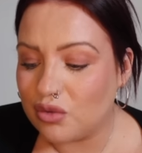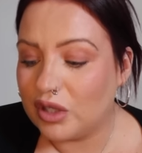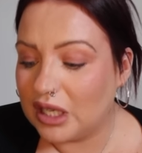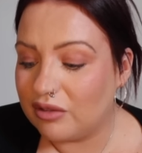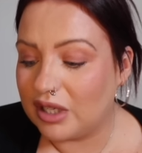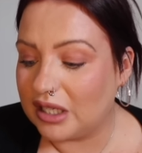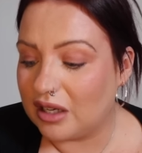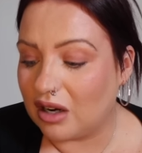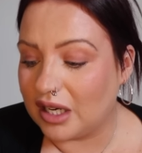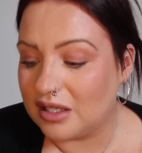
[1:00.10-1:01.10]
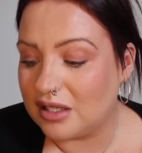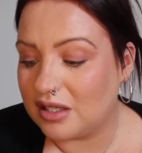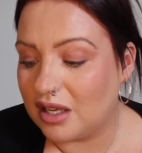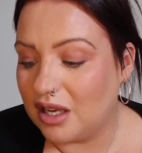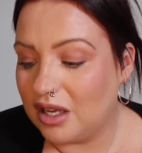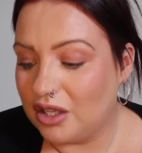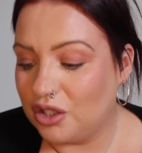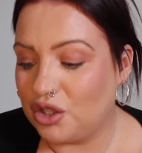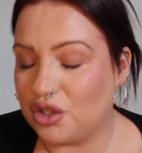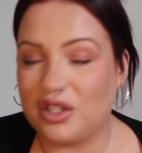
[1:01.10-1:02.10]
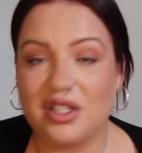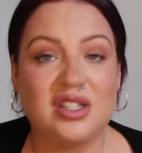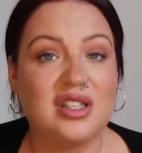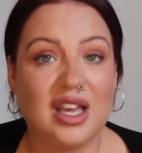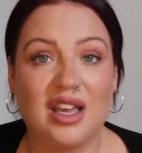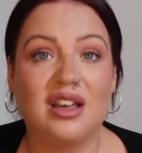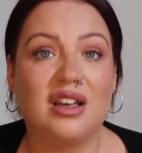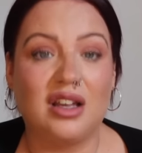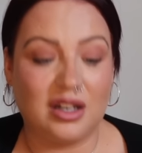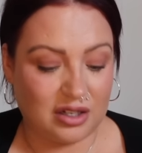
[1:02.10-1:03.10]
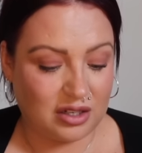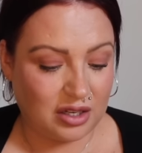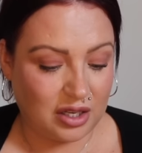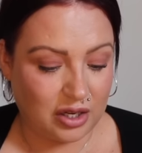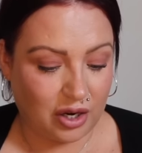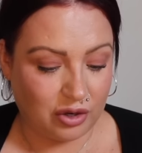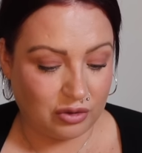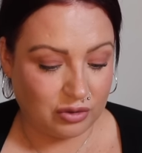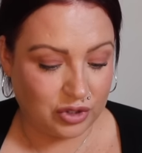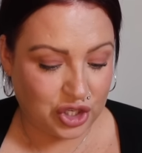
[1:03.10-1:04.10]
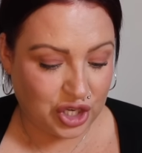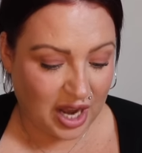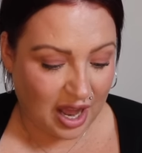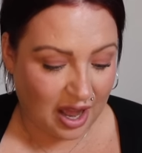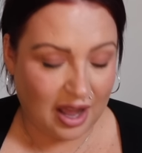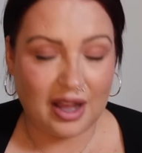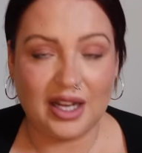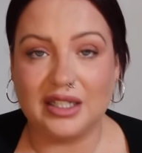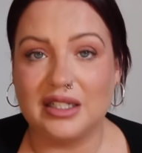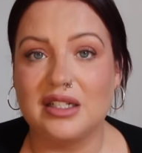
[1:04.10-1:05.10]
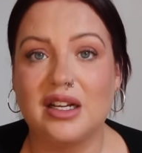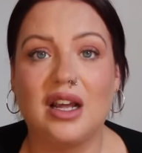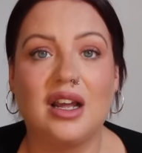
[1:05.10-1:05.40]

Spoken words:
really, really nice just to sit and, you know, chat. And,